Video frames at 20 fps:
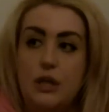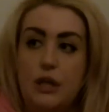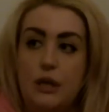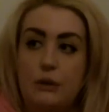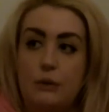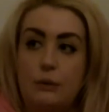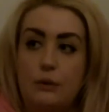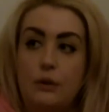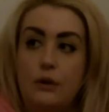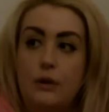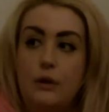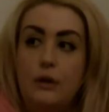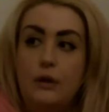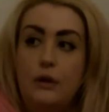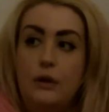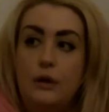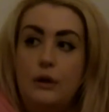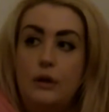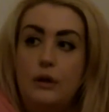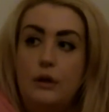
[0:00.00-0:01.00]
to
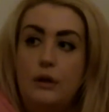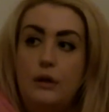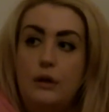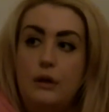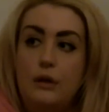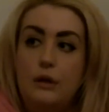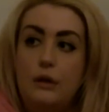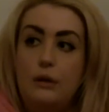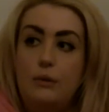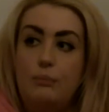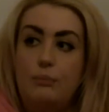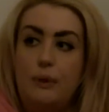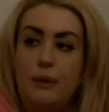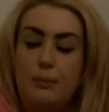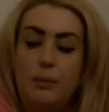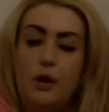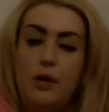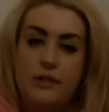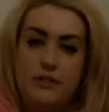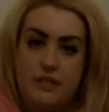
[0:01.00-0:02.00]

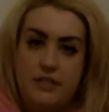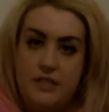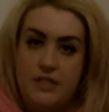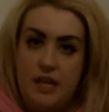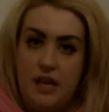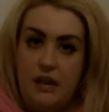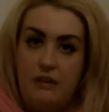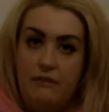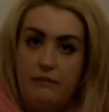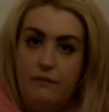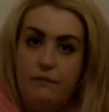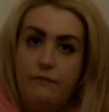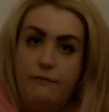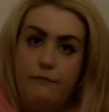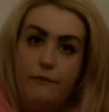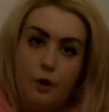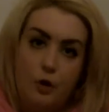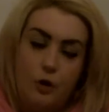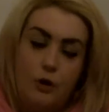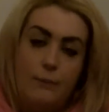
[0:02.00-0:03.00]
be positive
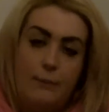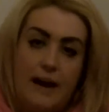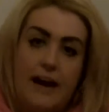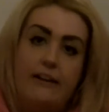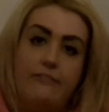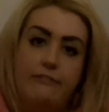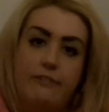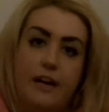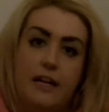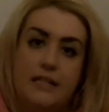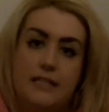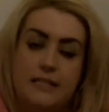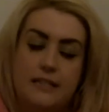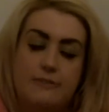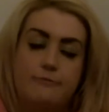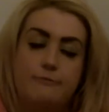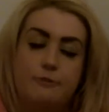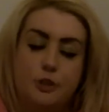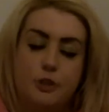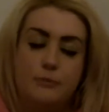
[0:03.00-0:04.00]
for my friends
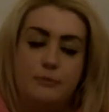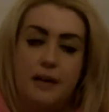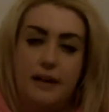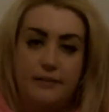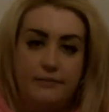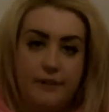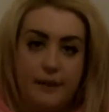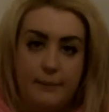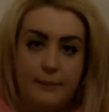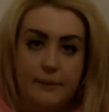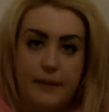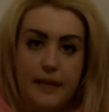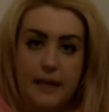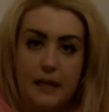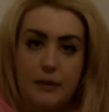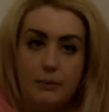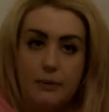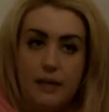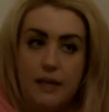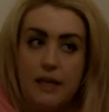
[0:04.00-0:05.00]
and for my
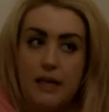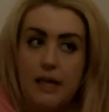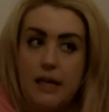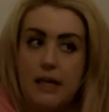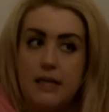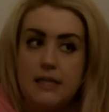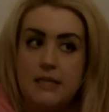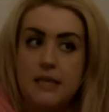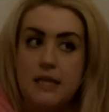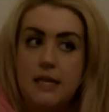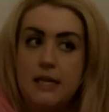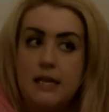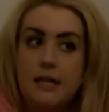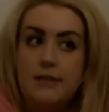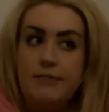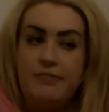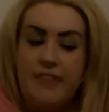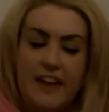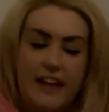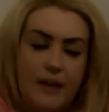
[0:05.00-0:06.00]
family, because
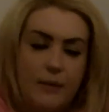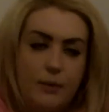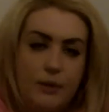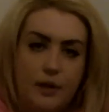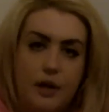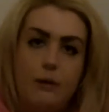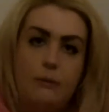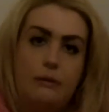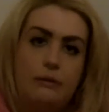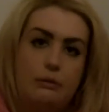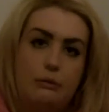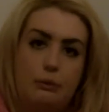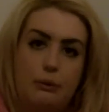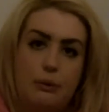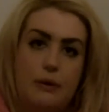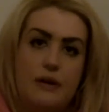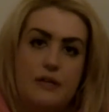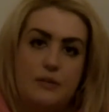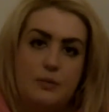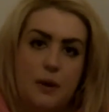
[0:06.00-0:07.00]
they were going
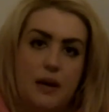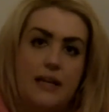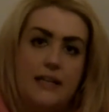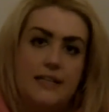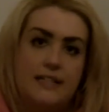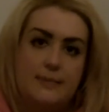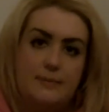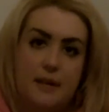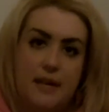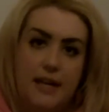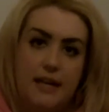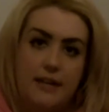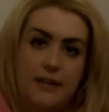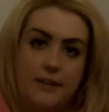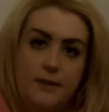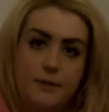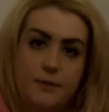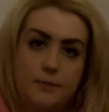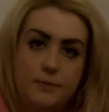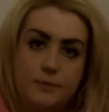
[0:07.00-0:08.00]
through it as well as me.
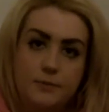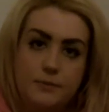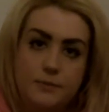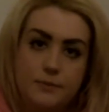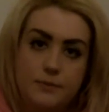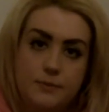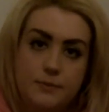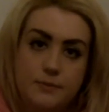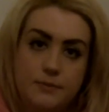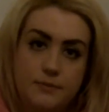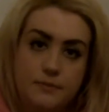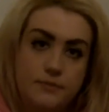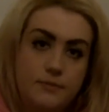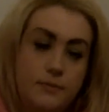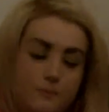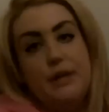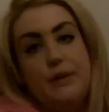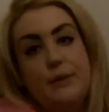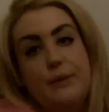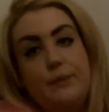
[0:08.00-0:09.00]

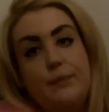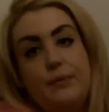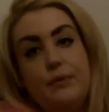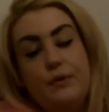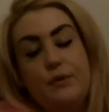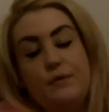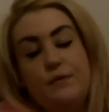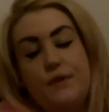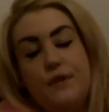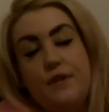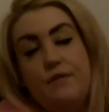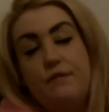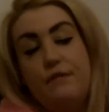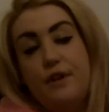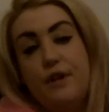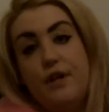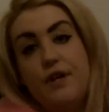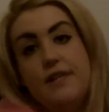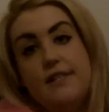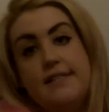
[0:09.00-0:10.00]
So for the
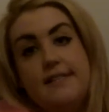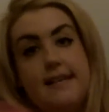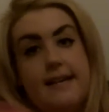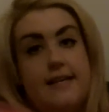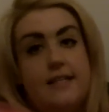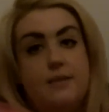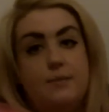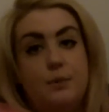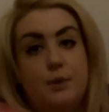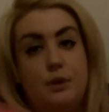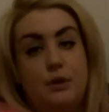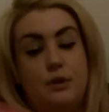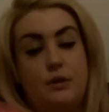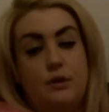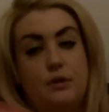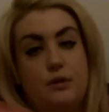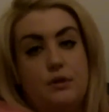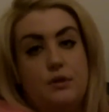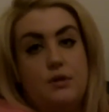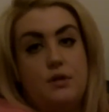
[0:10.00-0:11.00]
first 6
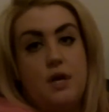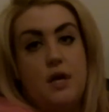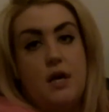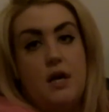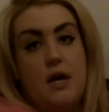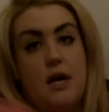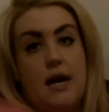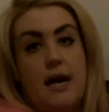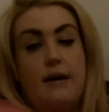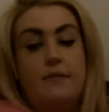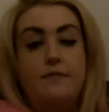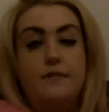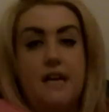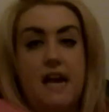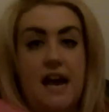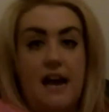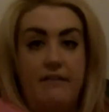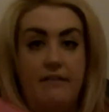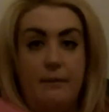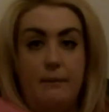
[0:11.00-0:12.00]
months after
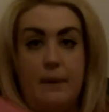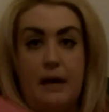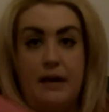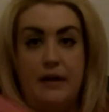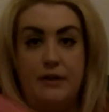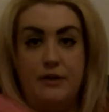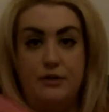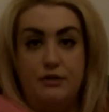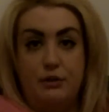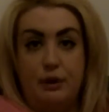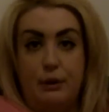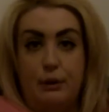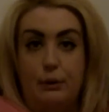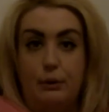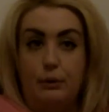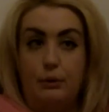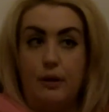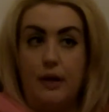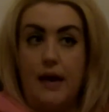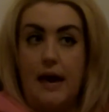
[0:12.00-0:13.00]
having my
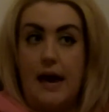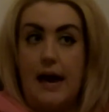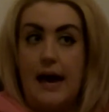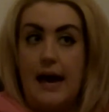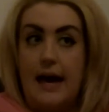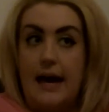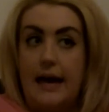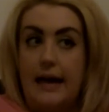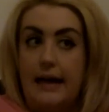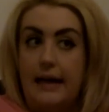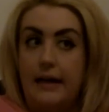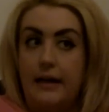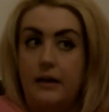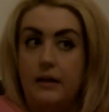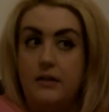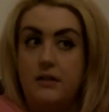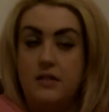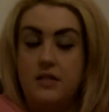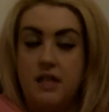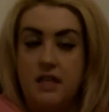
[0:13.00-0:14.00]
stroke, I
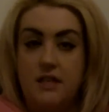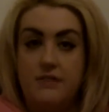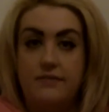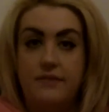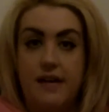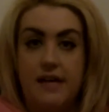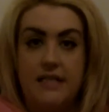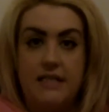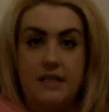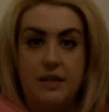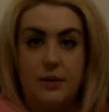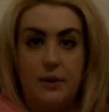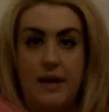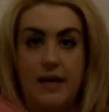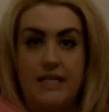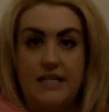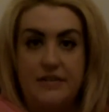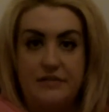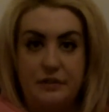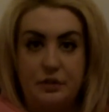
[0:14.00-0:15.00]
did find it
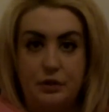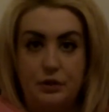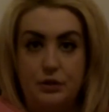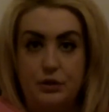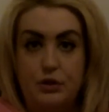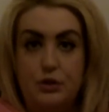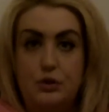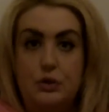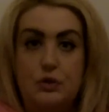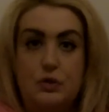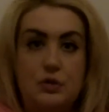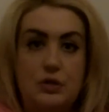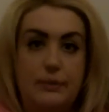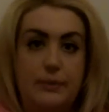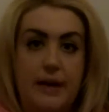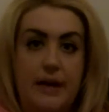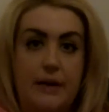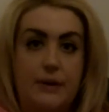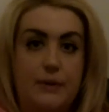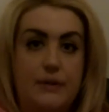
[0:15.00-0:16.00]
quite difficult to talk
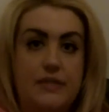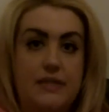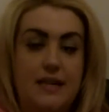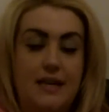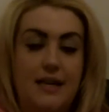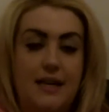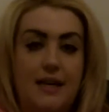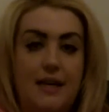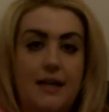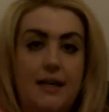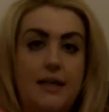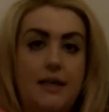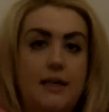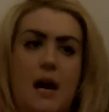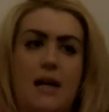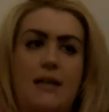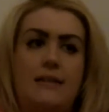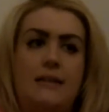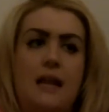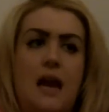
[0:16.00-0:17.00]
about it.
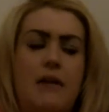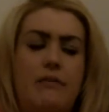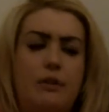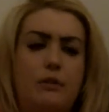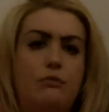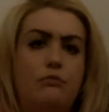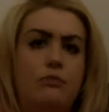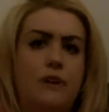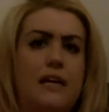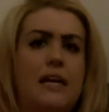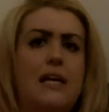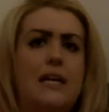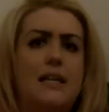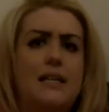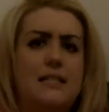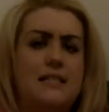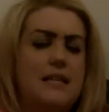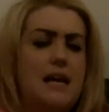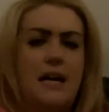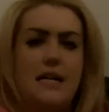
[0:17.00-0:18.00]
I never
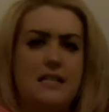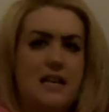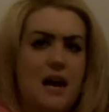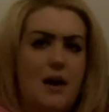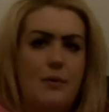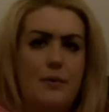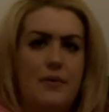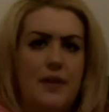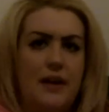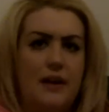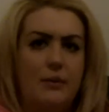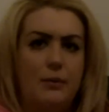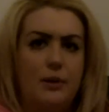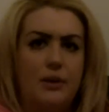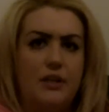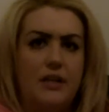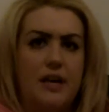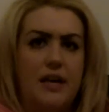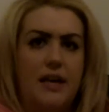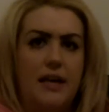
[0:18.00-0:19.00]
really sat down with
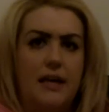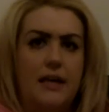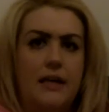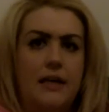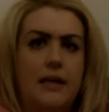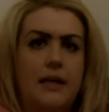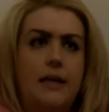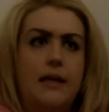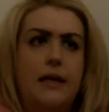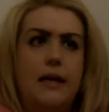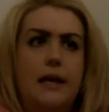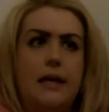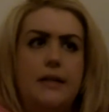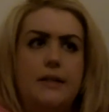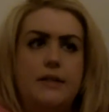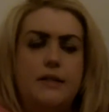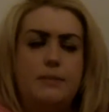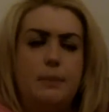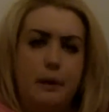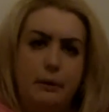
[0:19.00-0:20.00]
anybody
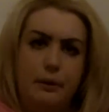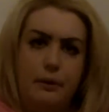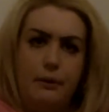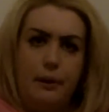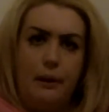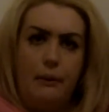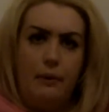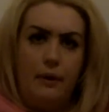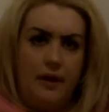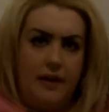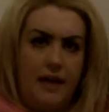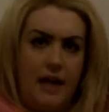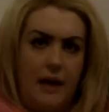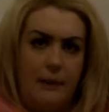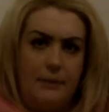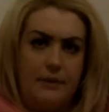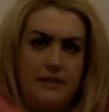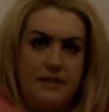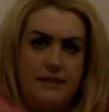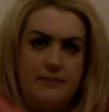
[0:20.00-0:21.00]
and spoke about what had
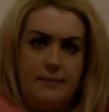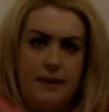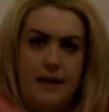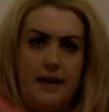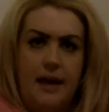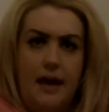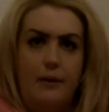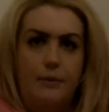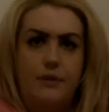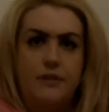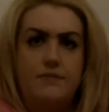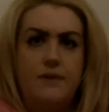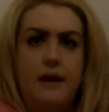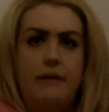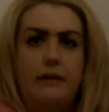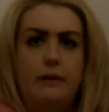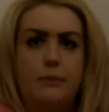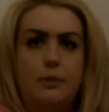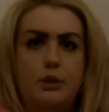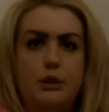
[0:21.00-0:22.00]
happened to me. I was
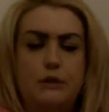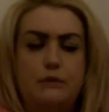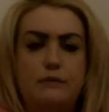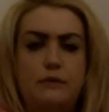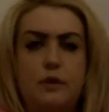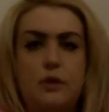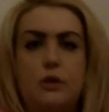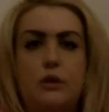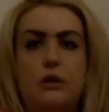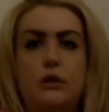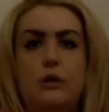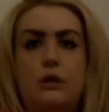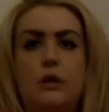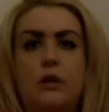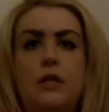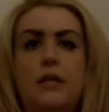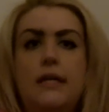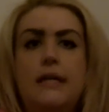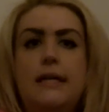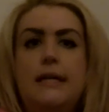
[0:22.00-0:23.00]
very much for
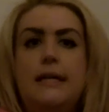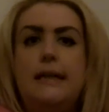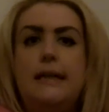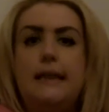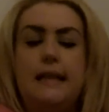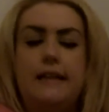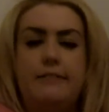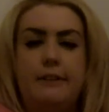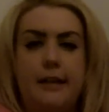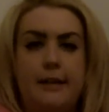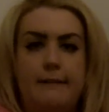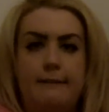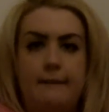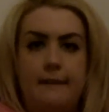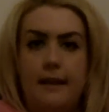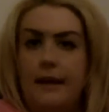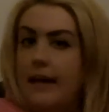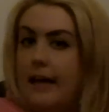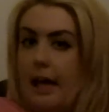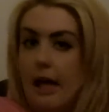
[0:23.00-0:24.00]
living in
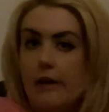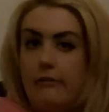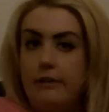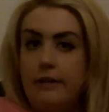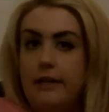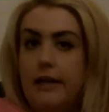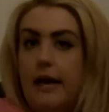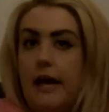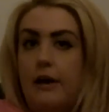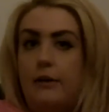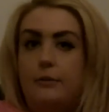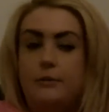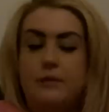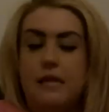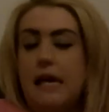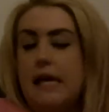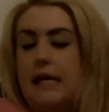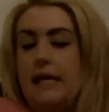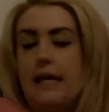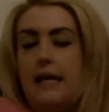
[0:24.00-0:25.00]
the here and now,
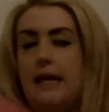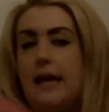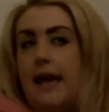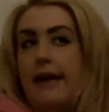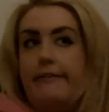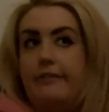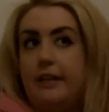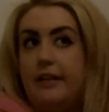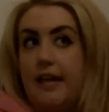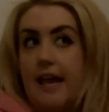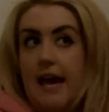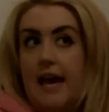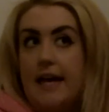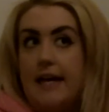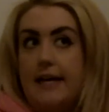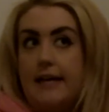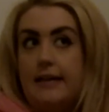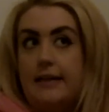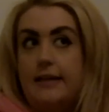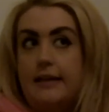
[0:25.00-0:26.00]
taking every
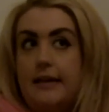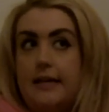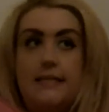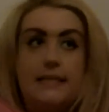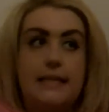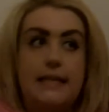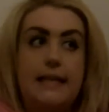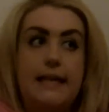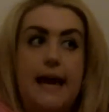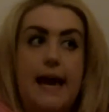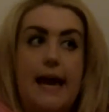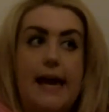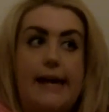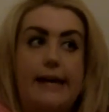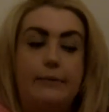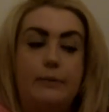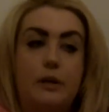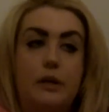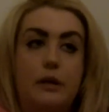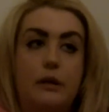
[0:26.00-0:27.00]
day as it
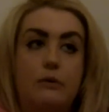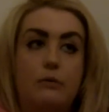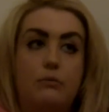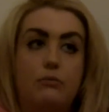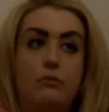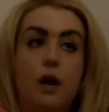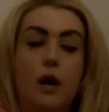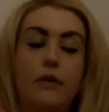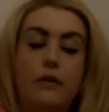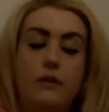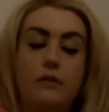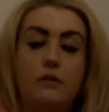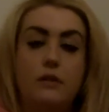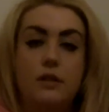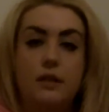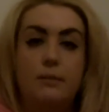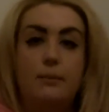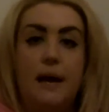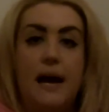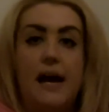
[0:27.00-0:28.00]
came, you know, rather than
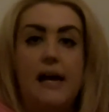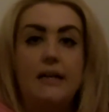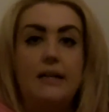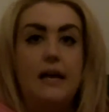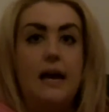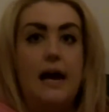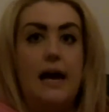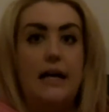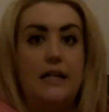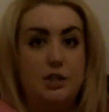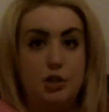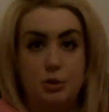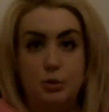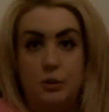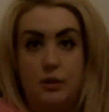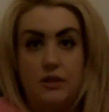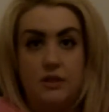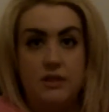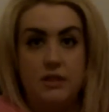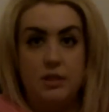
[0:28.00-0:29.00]
looking back. I just
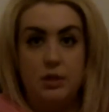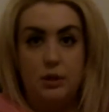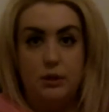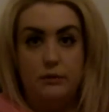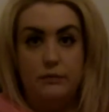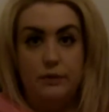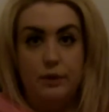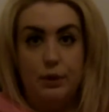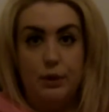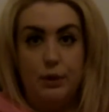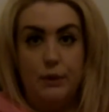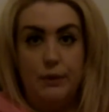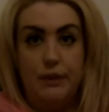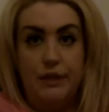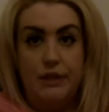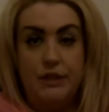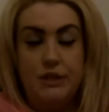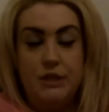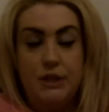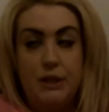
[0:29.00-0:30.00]
wanted to look
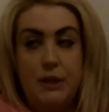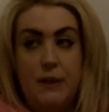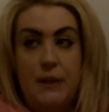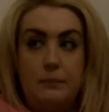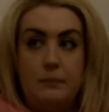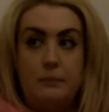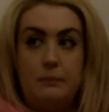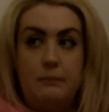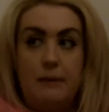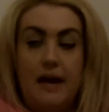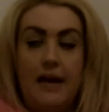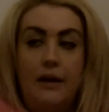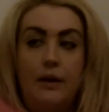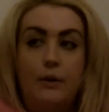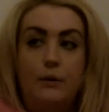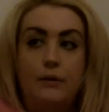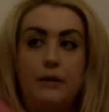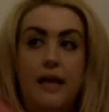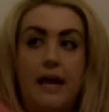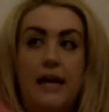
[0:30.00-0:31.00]
forward. My
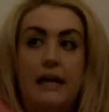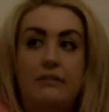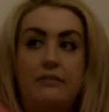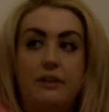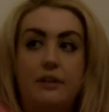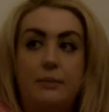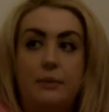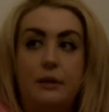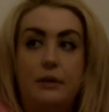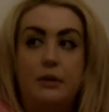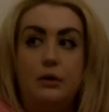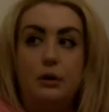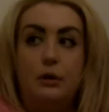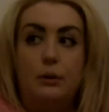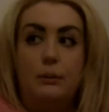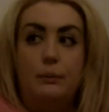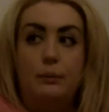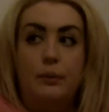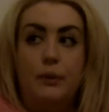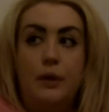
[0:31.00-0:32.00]
whole life had
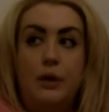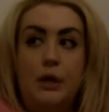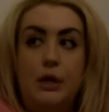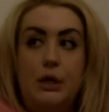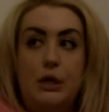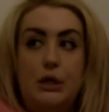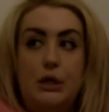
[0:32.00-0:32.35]
become